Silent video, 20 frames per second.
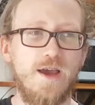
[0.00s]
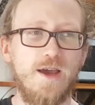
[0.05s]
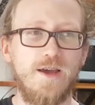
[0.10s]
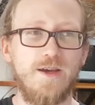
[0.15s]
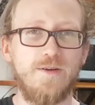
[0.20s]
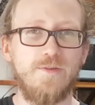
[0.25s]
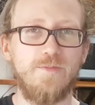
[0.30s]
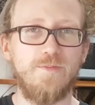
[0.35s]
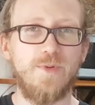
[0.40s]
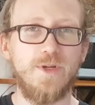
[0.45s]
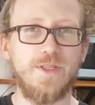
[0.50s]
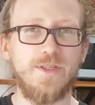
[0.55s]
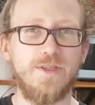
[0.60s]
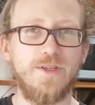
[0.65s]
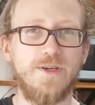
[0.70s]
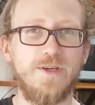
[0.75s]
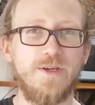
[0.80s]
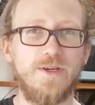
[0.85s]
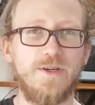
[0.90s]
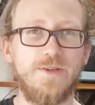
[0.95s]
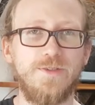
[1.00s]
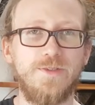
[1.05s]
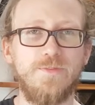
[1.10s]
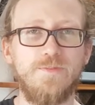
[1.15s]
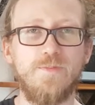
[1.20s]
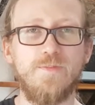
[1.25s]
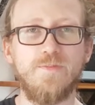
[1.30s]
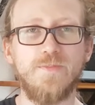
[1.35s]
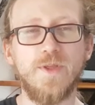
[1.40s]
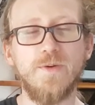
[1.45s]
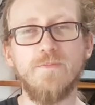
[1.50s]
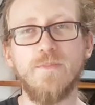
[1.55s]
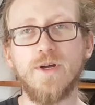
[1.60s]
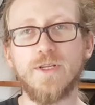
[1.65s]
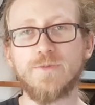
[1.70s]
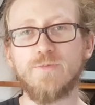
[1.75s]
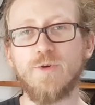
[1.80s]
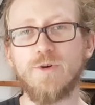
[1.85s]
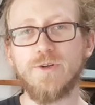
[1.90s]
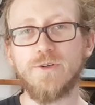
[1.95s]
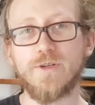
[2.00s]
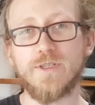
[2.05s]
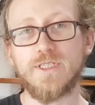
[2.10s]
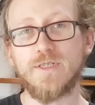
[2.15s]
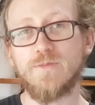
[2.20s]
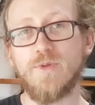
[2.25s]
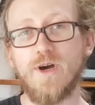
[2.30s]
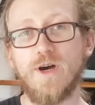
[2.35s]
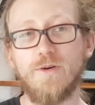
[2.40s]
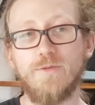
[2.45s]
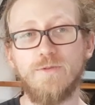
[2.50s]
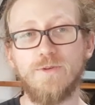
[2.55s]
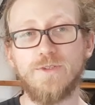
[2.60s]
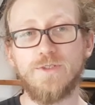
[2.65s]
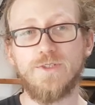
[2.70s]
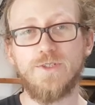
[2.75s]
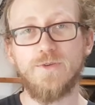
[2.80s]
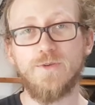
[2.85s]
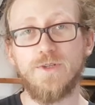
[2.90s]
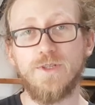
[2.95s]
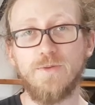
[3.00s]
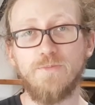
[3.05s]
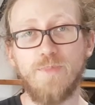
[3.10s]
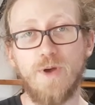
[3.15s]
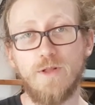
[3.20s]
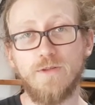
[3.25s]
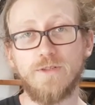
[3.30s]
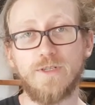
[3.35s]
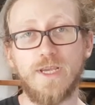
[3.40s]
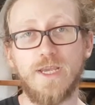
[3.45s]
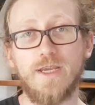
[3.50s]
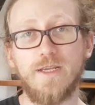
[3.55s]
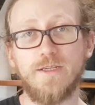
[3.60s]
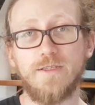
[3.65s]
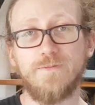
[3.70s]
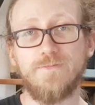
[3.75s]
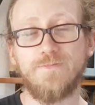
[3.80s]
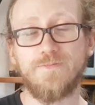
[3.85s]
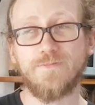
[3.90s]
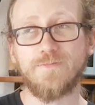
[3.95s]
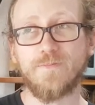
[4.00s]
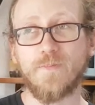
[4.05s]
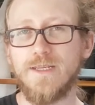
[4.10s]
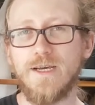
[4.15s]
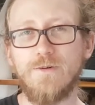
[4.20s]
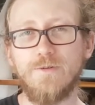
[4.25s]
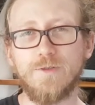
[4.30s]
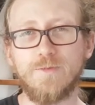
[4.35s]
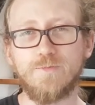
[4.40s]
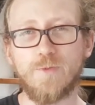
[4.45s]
Uh, but the, the the much more interesting part was doing the bulkhead. That was